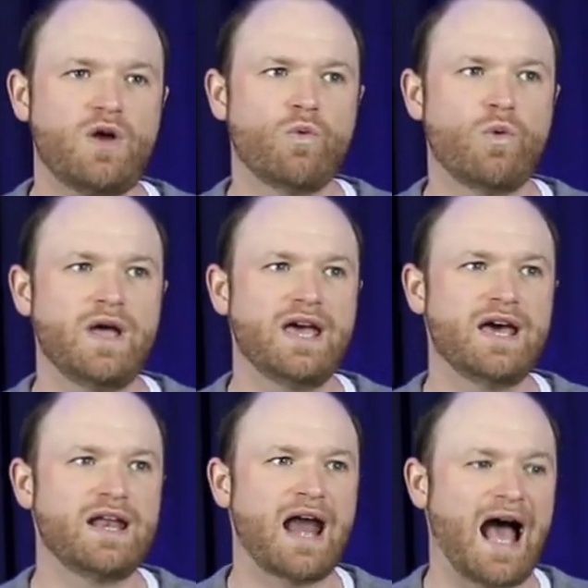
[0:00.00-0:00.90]

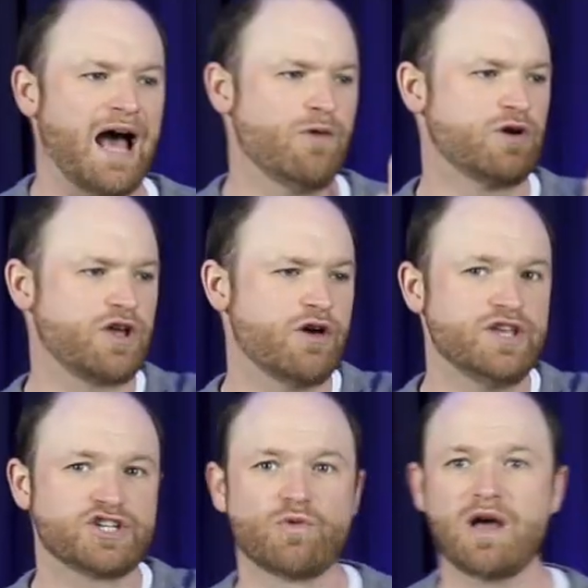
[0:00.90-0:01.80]
when I want to go
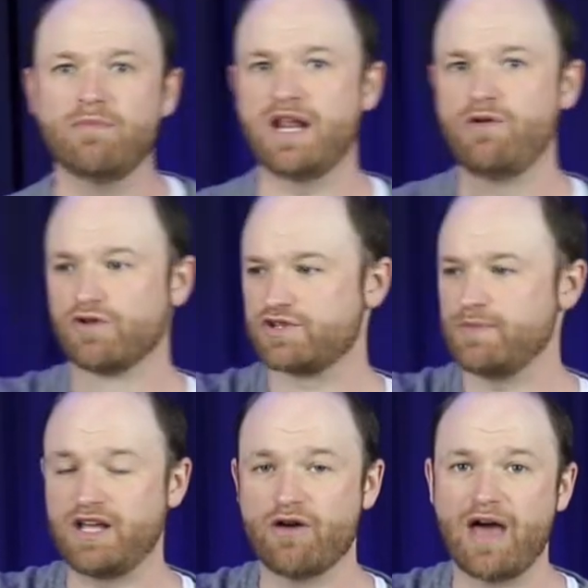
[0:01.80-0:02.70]
this way, but He wants
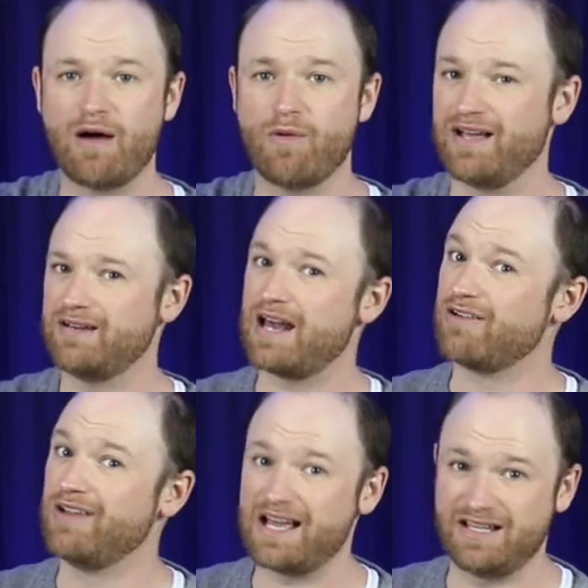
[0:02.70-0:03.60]
me to go that way. I
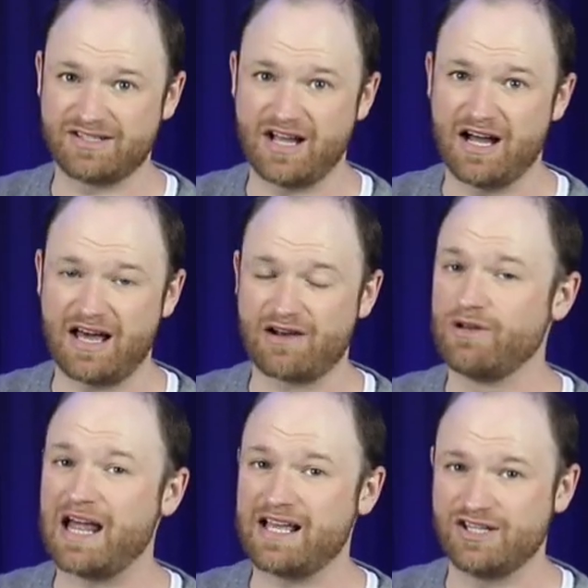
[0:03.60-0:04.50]
don't like His God. I don't
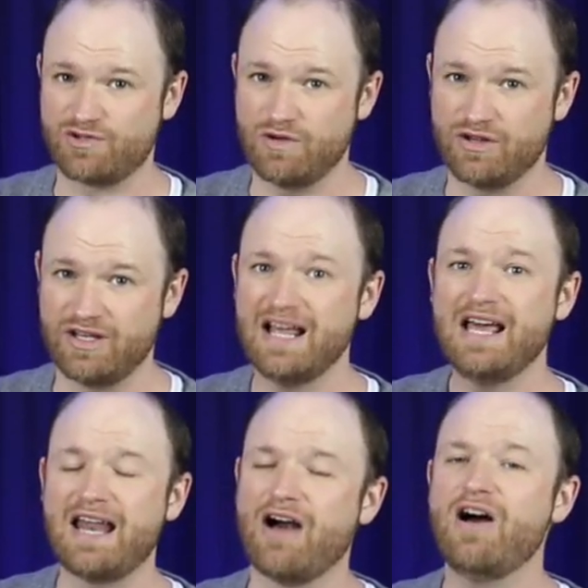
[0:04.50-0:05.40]
like His will then.
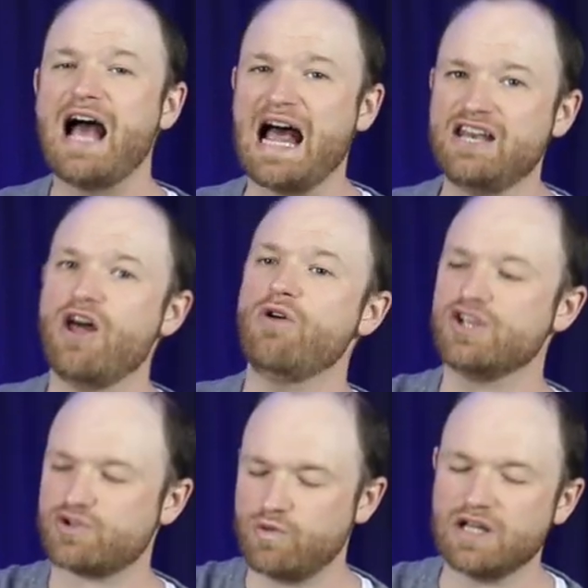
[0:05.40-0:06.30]
Now, I know
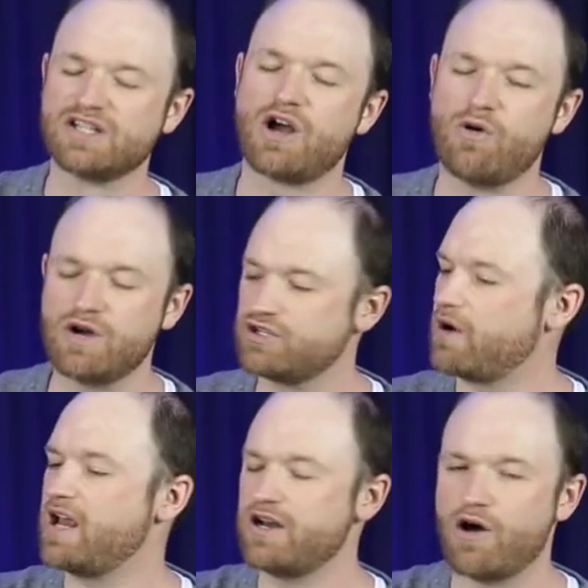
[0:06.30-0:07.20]
His will is always
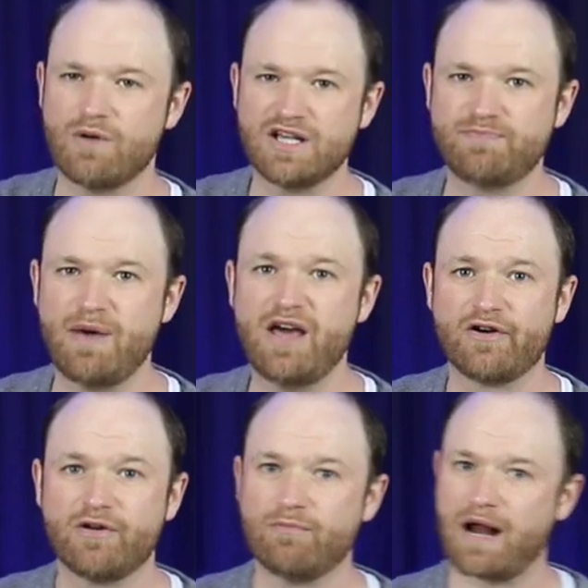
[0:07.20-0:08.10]
right and always
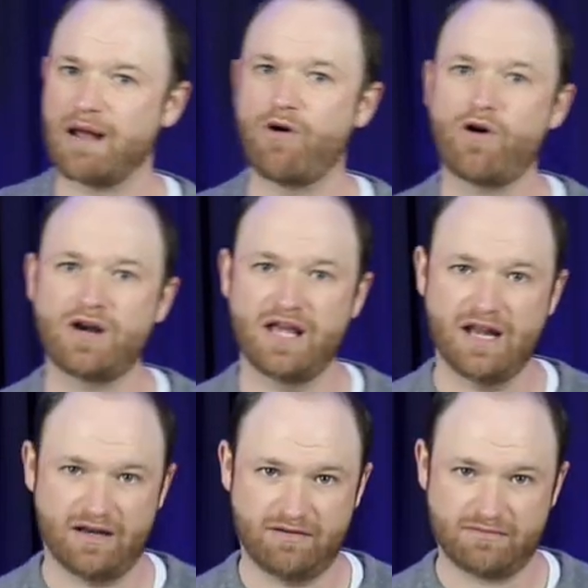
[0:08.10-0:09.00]
better, but I'm
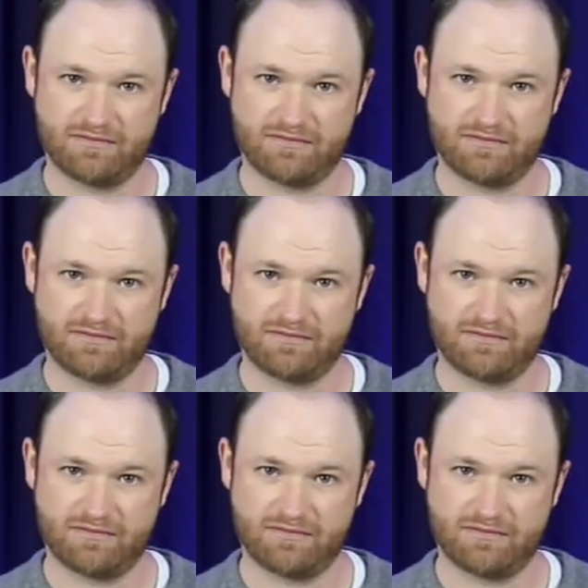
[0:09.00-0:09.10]
hard-headed.